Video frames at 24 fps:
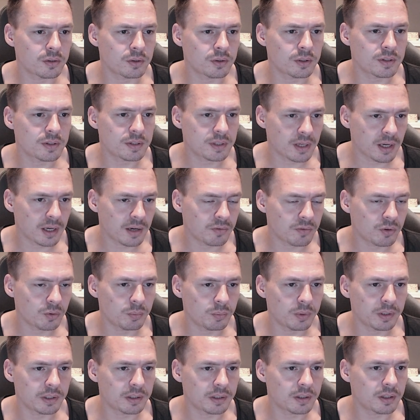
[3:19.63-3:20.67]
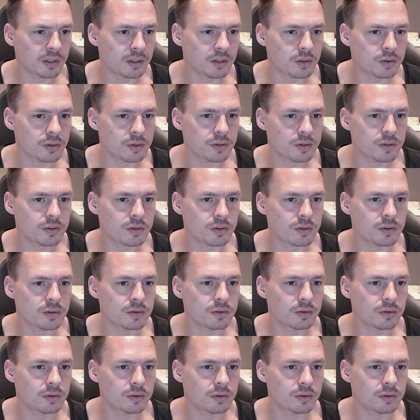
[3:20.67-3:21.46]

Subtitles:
can see I have no blinking cursor.